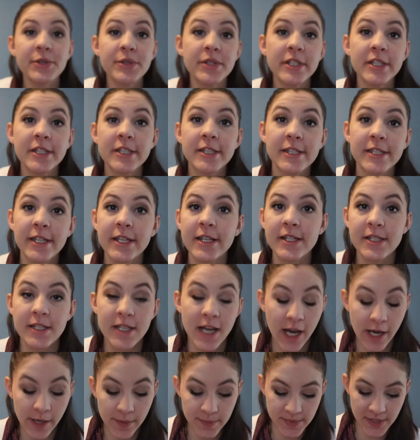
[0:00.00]
it 6
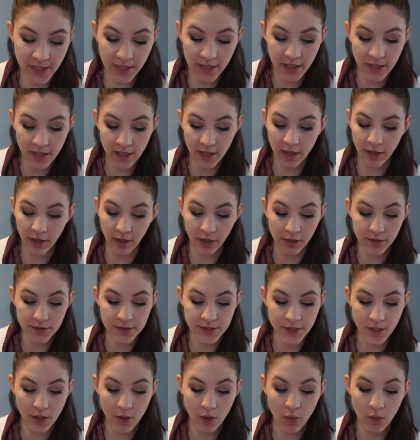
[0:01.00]
times in a year,
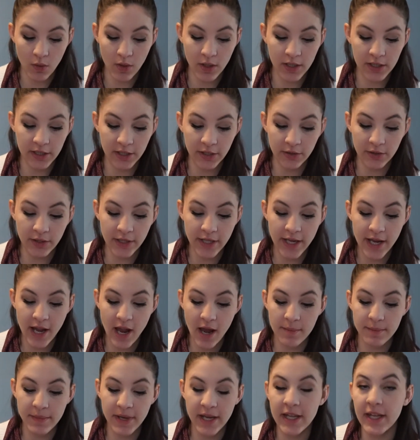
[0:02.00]
so clearly
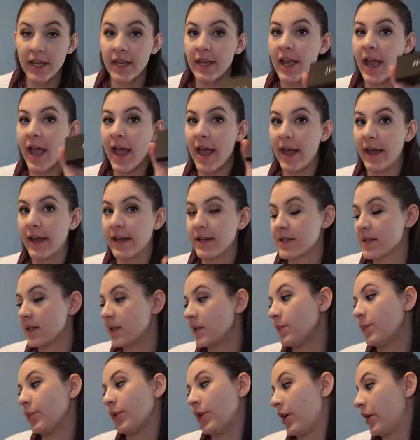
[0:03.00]
I'm making
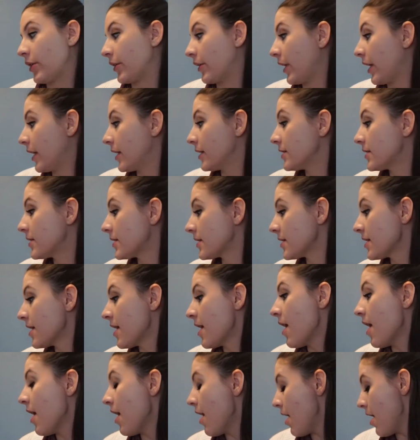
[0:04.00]
excellent progress.
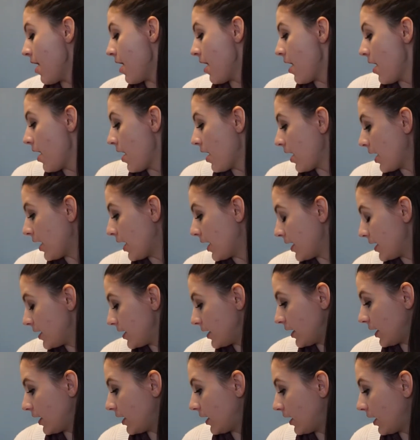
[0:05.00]

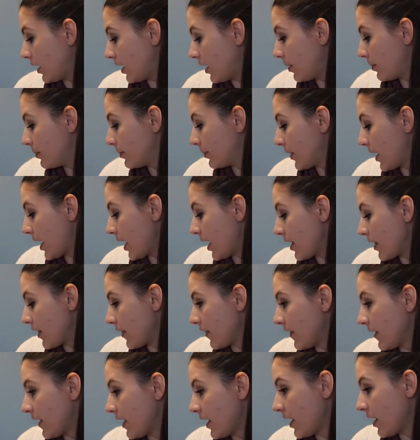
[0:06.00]

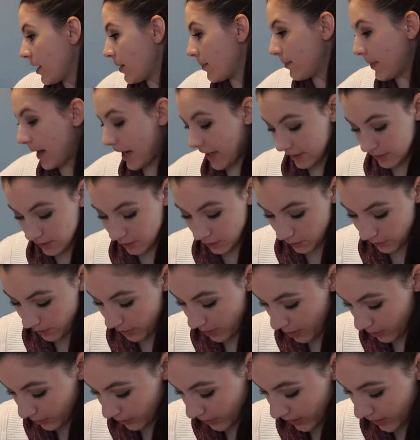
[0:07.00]
The My Little
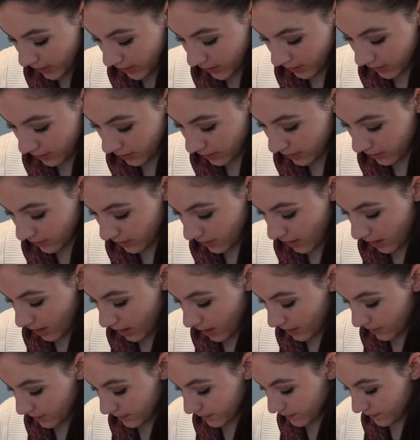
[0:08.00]
Pony
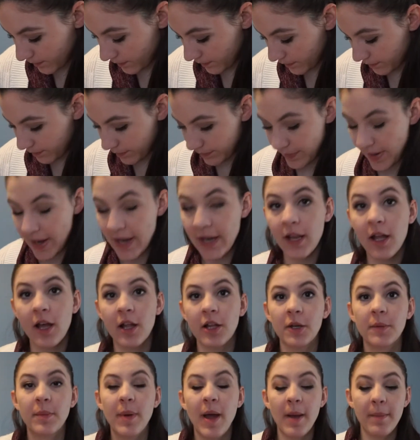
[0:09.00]
and
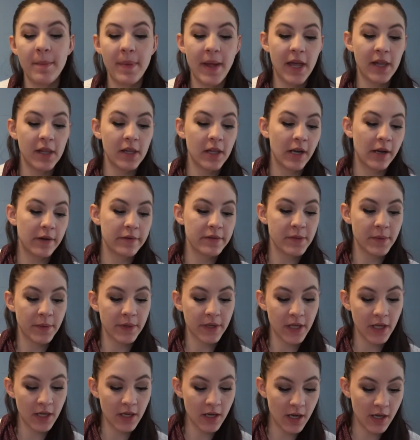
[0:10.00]
ColourPop palette I was
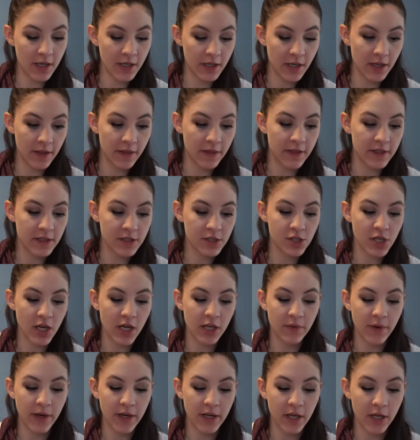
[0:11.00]
working on, this
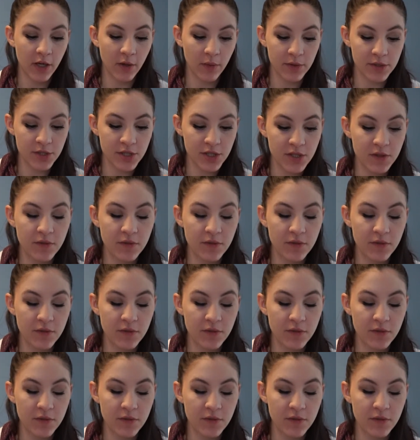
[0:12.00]
shade right here, which is